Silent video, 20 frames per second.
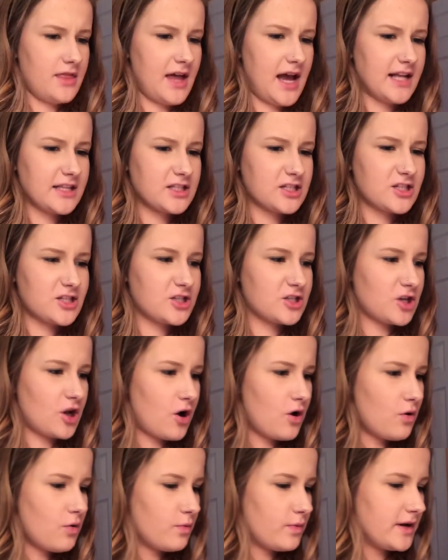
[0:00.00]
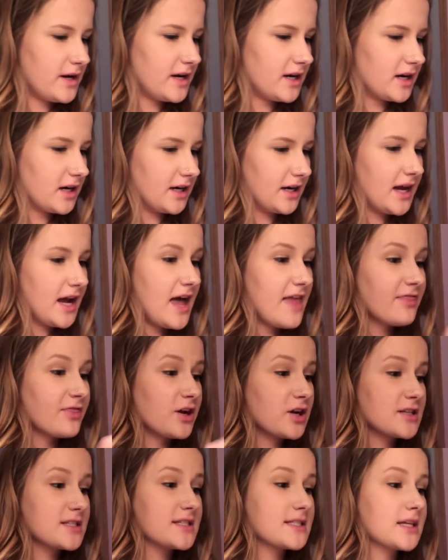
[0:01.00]
That's so weird.
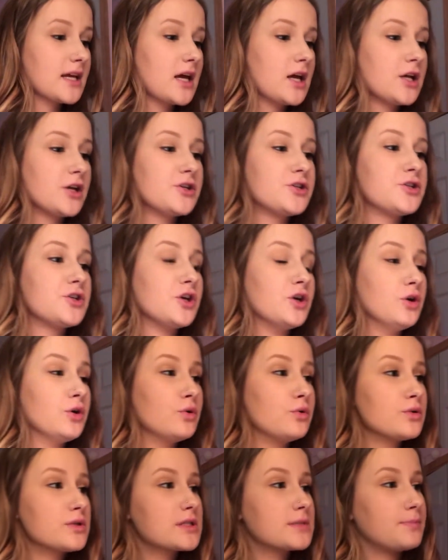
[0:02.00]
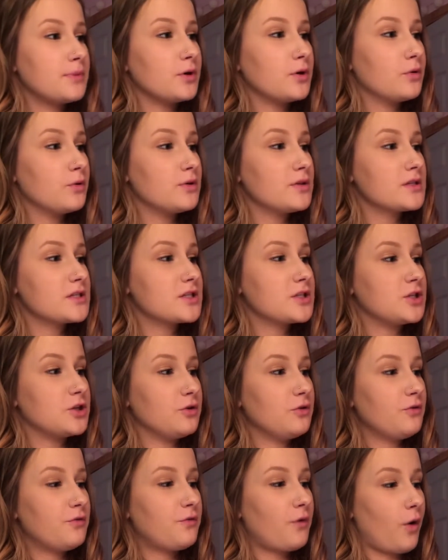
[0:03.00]
There's 2 spoons,
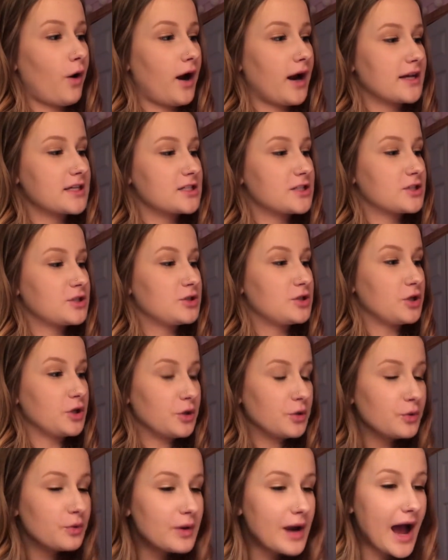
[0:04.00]
2 forks, 2